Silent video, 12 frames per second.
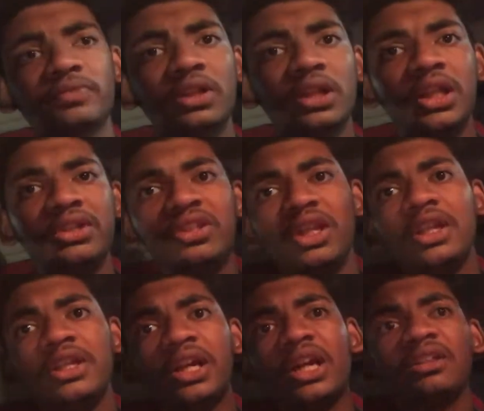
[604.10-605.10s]
Let's say
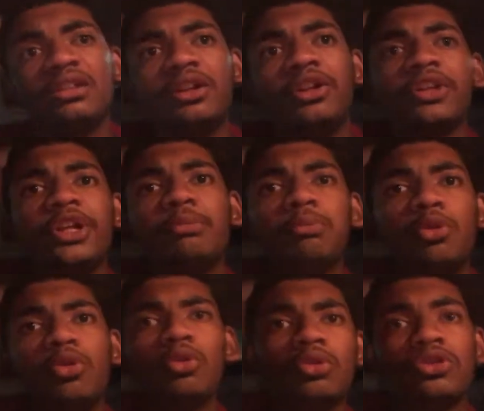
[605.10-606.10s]
it has a
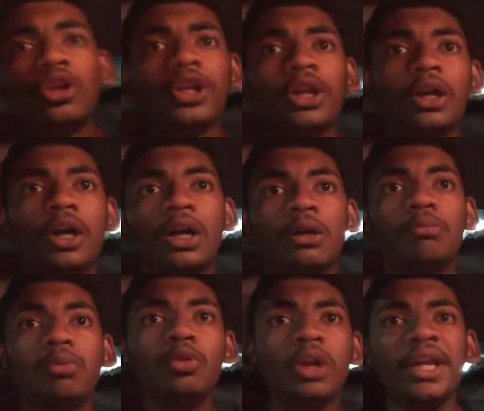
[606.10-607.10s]

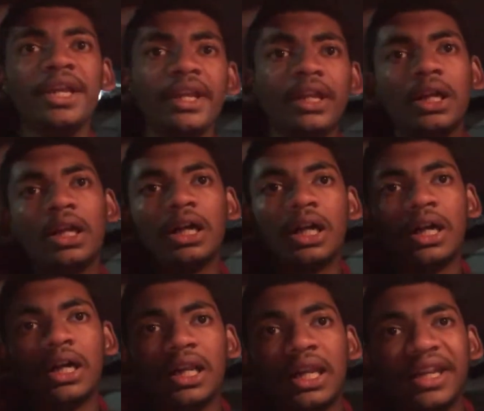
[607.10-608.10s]
bull eye
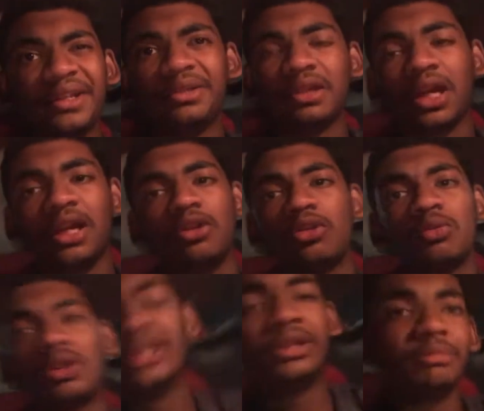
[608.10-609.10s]
lights. I don't know
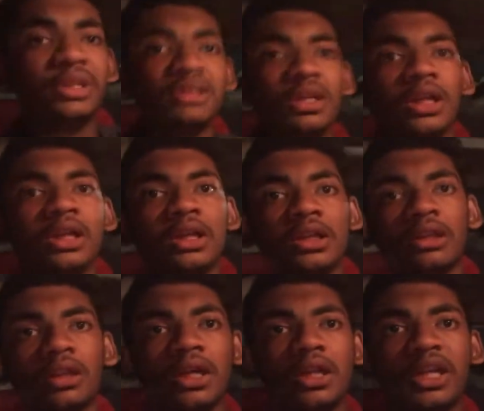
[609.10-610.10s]
what that means.
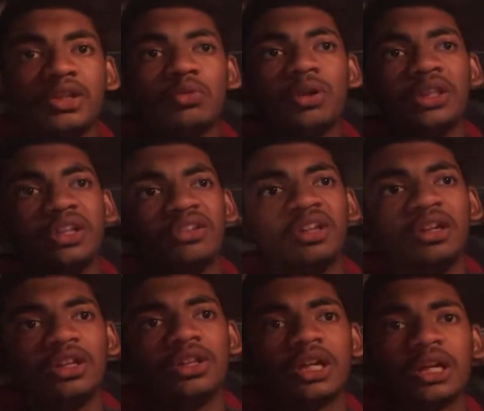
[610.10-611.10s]
That's what they
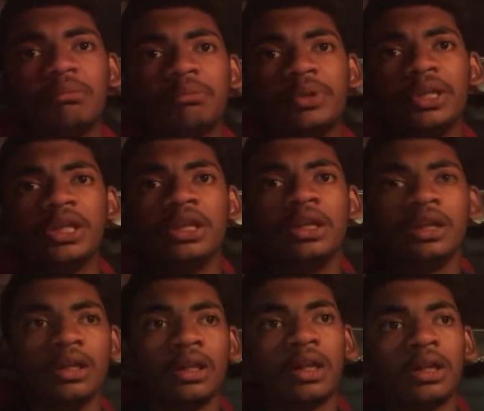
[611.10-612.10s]
said in the company.
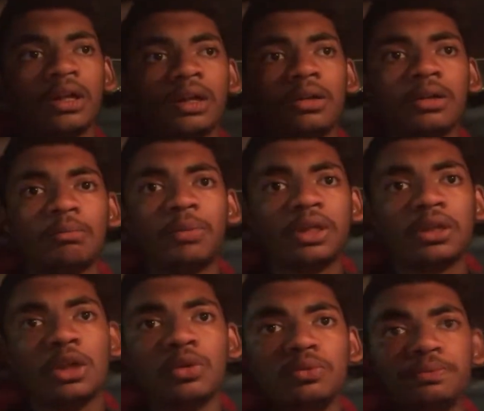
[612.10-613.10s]
But
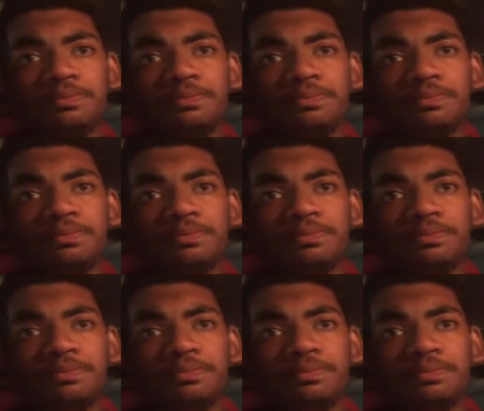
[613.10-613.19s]
now